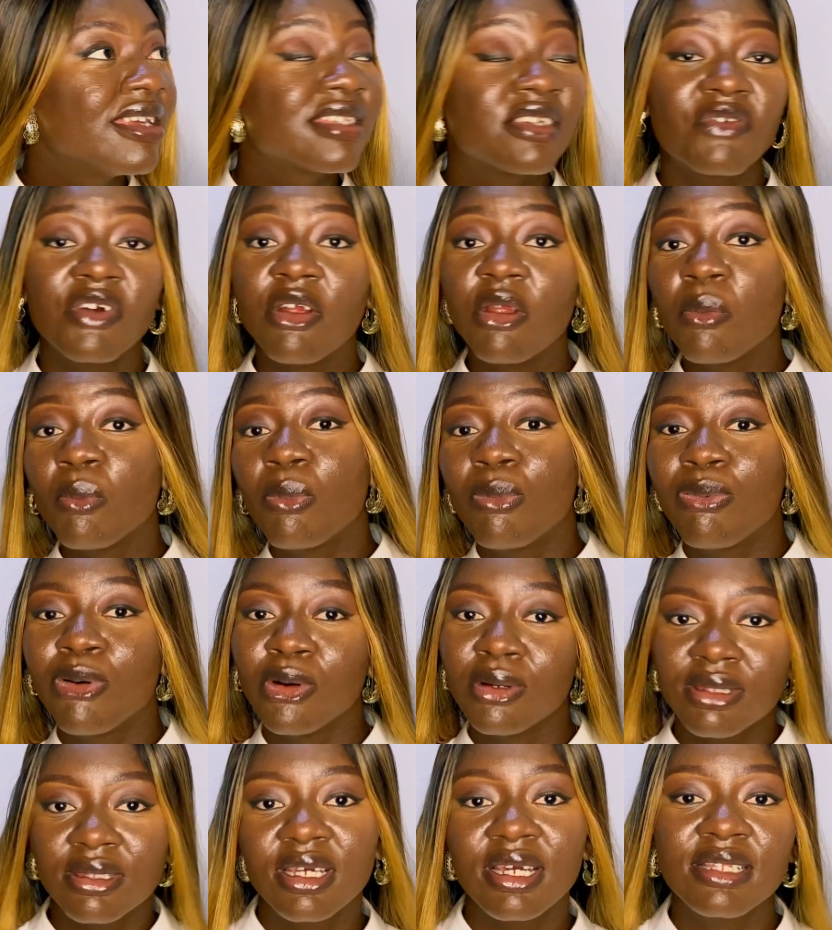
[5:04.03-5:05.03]
very
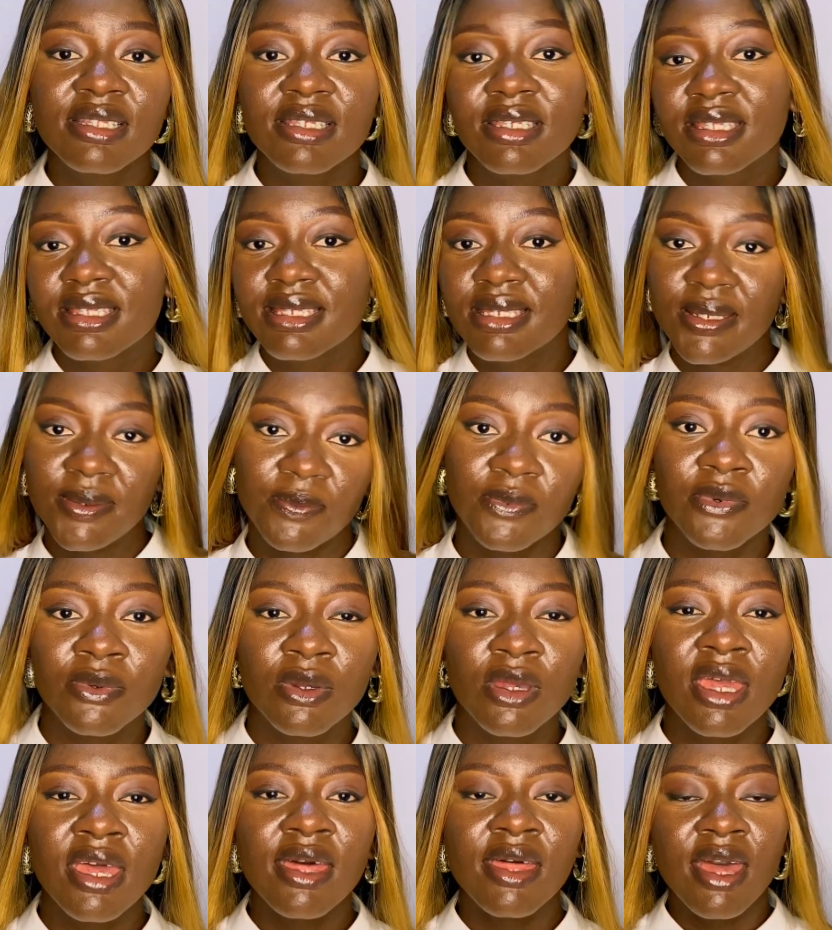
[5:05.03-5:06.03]
important tip.
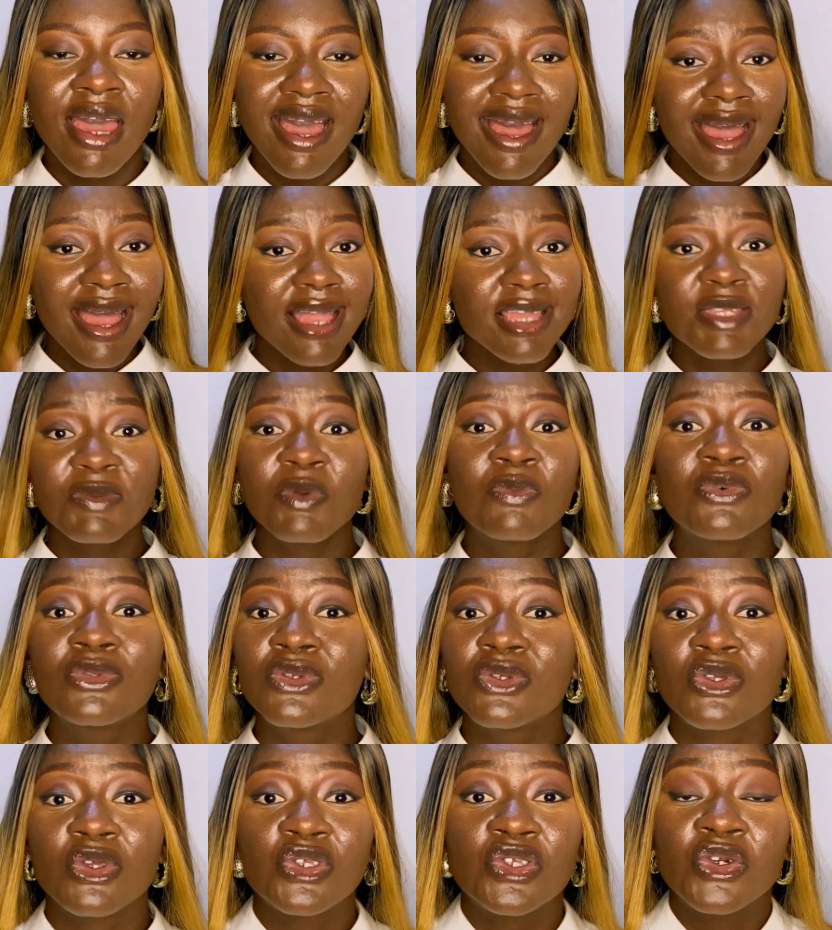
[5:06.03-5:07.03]
Ask people to
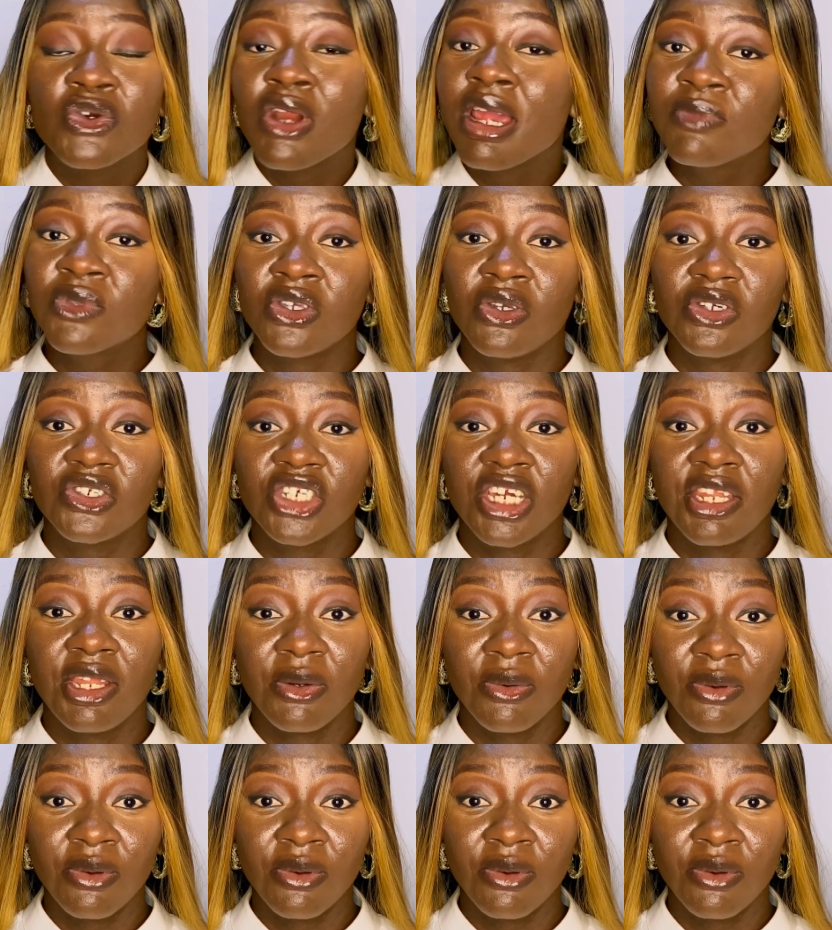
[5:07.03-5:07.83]
subscribe to your channel